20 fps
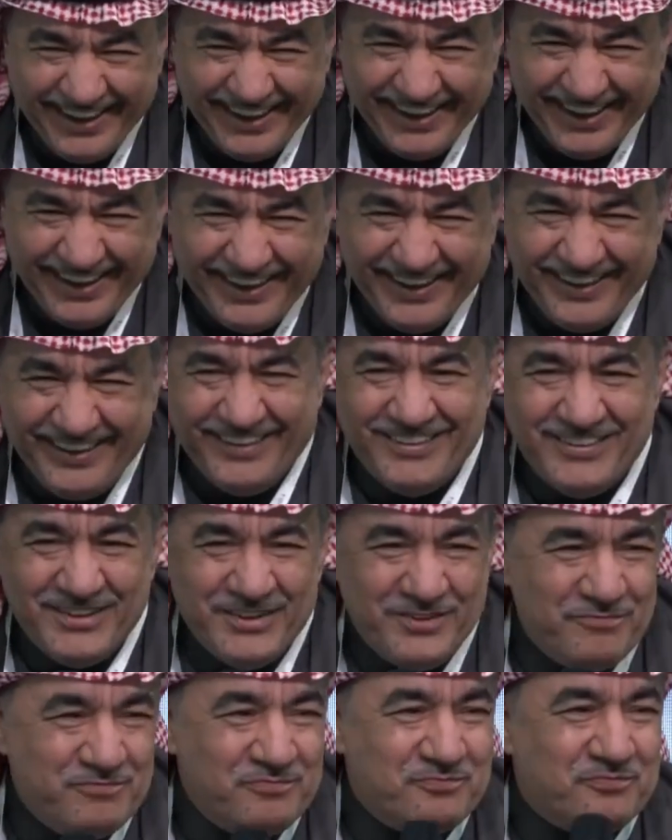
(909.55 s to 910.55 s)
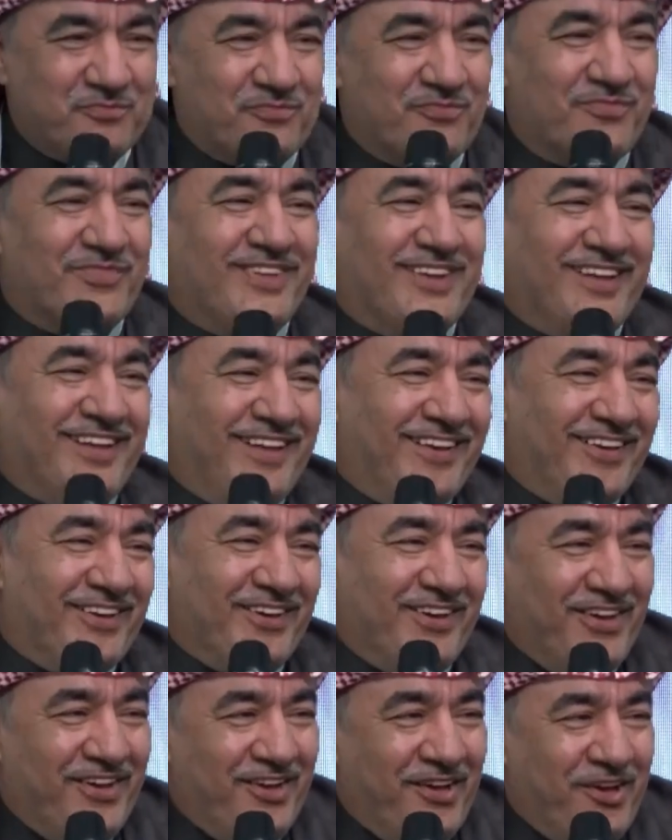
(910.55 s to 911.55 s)
with a client service, you should
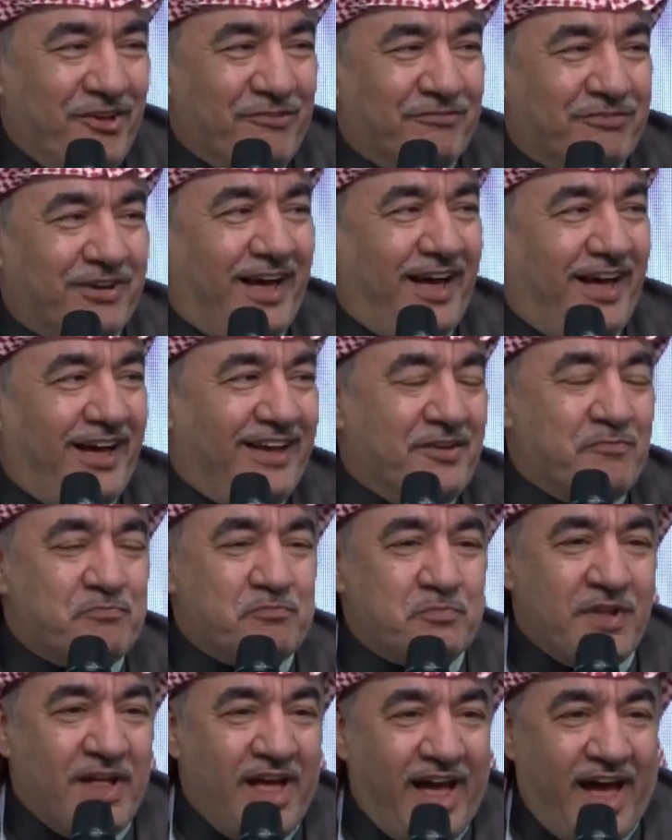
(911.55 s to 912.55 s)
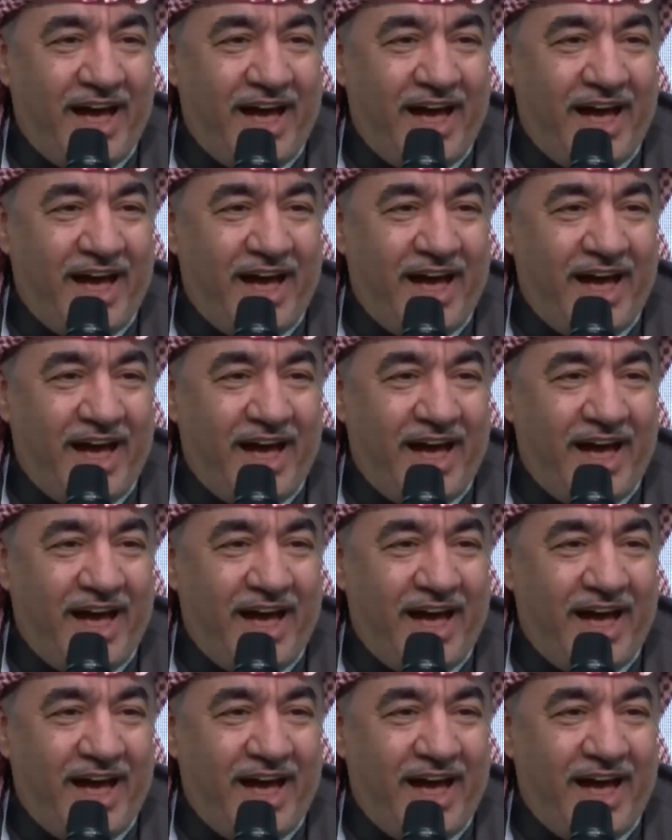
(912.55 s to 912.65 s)
give him a reward.